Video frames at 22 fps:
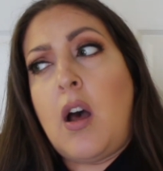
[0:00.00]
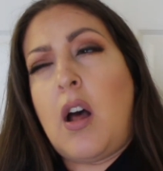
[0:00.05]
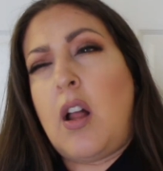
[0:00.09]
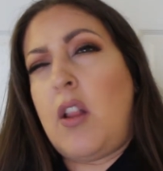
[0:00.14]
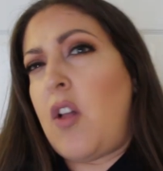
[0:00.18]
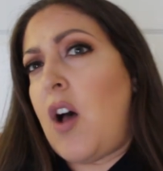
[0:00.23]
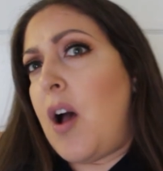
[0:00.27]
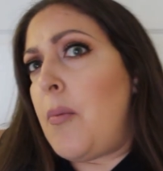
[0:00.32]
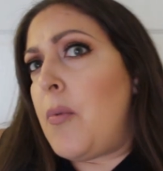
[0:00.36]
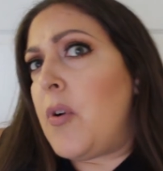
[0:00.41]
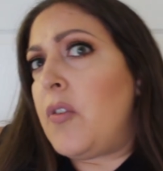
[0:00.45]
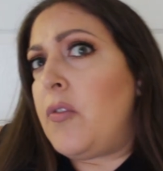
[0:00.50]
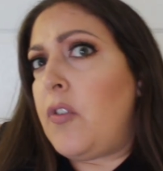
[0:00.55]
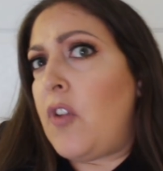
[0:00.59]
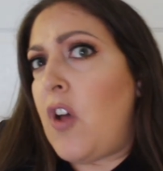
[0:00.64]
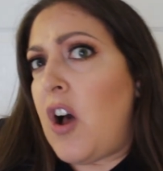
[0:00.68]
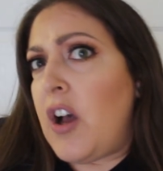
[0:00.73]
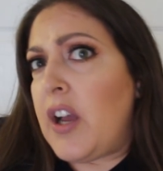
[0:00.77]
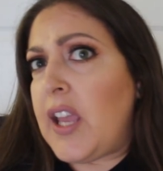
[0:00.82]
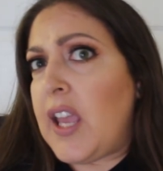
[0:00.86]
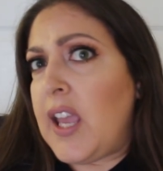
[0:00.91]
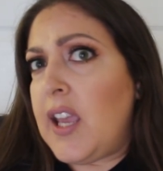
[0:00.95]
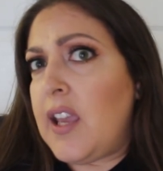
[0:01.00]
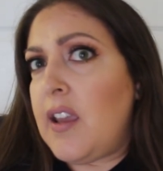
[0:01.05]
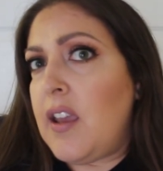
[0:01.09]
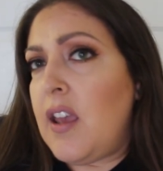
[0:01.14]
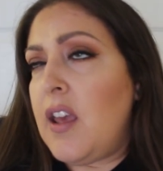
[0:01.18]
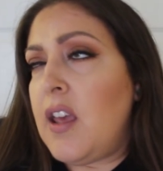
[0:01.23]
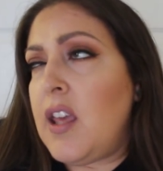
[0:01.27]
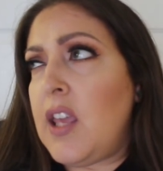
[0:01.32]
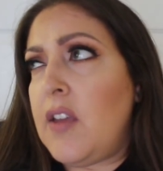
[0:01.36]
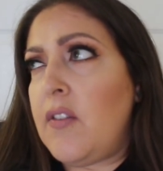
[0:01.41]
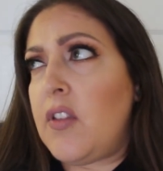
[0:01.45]
a lot more vlogging
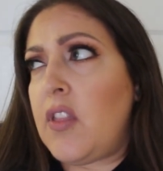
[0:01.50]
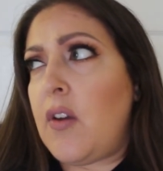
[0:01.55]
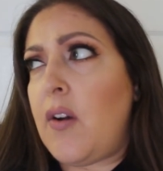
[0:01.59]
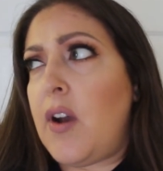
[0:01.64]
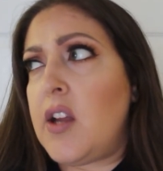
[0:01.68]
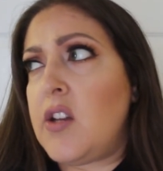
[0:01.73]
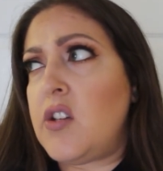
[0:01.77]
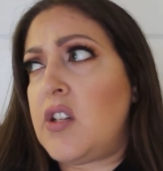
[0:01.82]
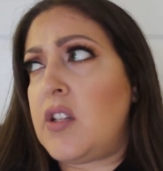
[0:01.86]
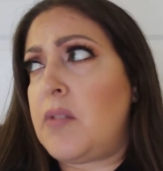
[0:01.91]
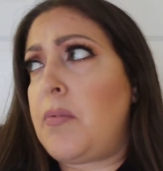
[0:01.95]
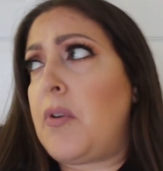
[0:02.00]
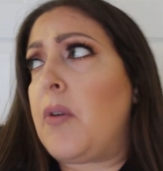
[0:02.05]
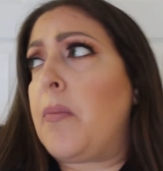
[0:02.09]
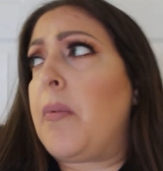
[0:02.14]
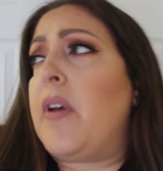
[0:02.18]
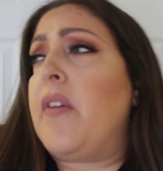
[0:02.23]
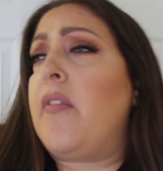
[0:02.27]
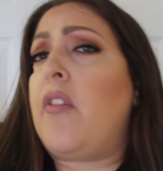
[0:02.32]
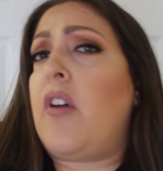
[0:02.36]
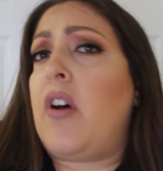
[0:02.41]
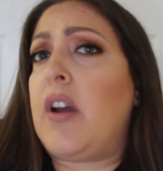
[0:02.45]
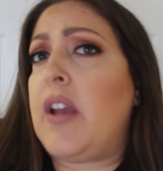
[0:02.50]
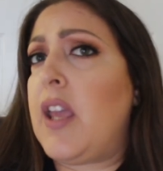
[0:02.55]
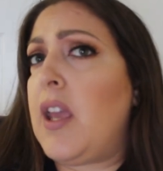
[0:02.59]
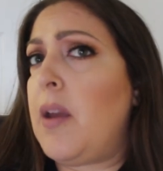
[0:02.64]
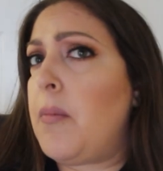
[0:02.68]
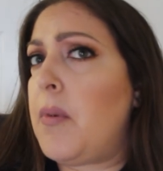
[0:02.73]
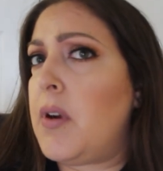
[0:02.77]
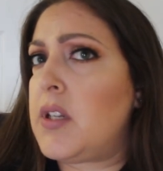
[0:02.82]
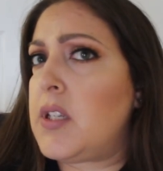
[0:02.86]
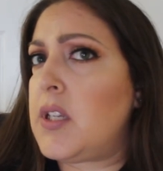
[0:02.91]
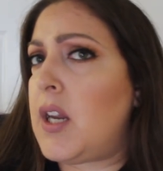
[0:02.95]
even though I just broke my vlog
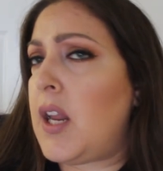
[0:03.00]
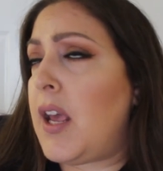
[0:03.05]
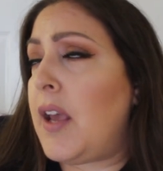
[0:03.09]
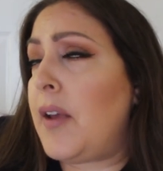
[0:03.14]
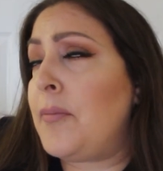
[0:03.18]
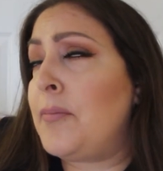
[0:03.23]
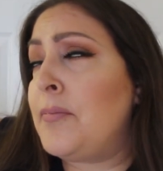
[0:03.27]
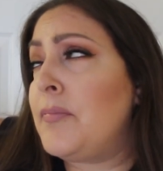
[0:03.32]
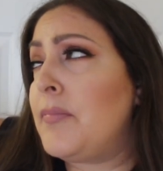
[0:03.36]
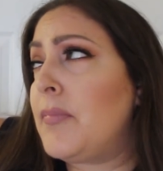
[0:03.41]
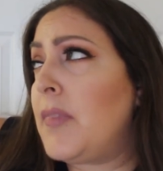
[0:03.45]
camera today.